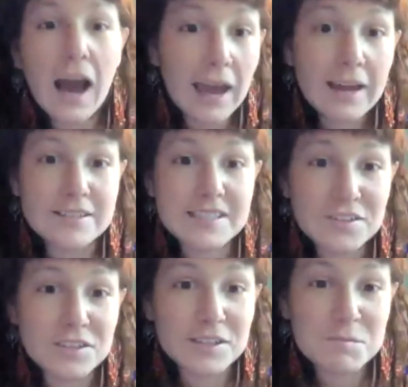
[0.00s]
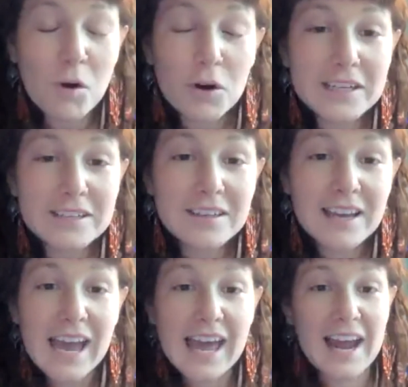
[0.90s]
I had a session this morning
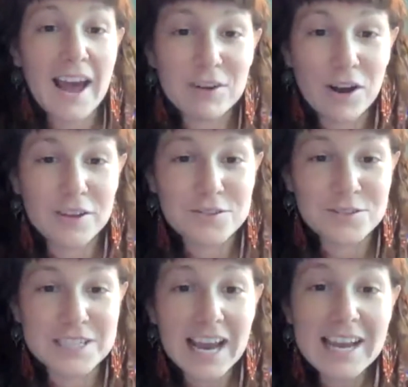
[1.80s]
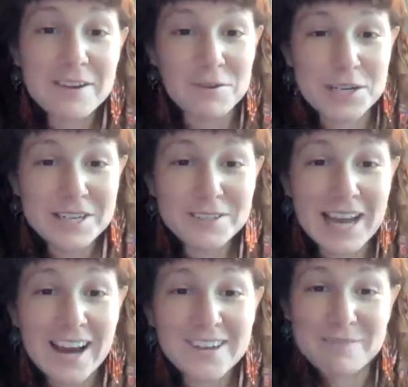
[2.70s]
and I have a concert tonight, and we're here
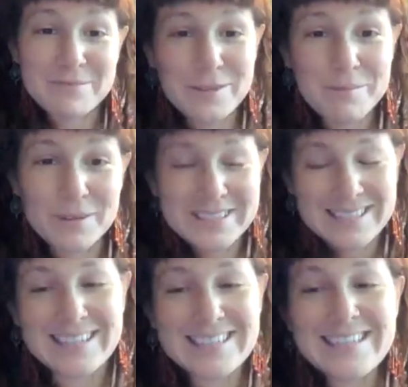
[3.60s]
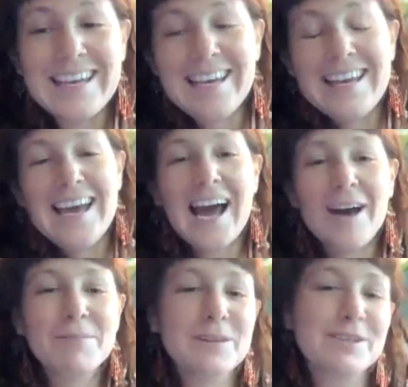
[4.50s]
now. I'm super excited.
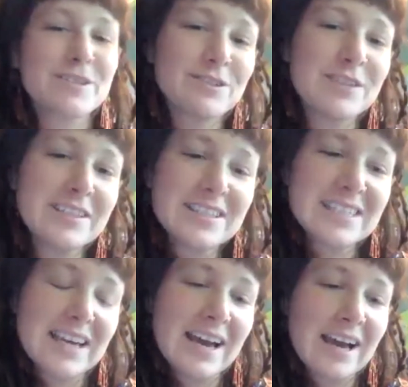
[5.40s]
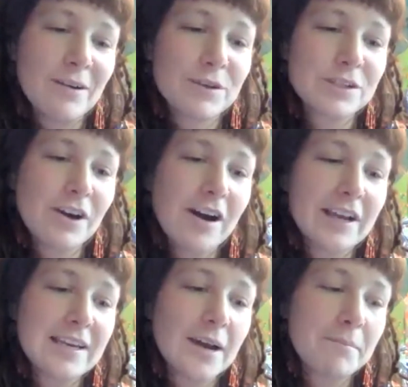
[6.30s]
Um, but the students uh, were
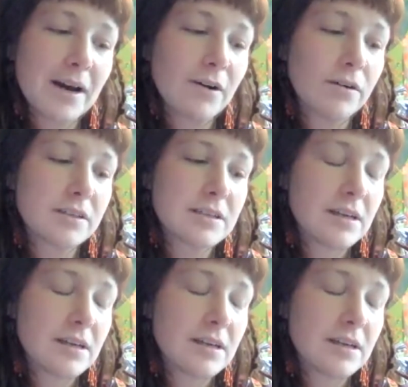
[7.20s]
talking about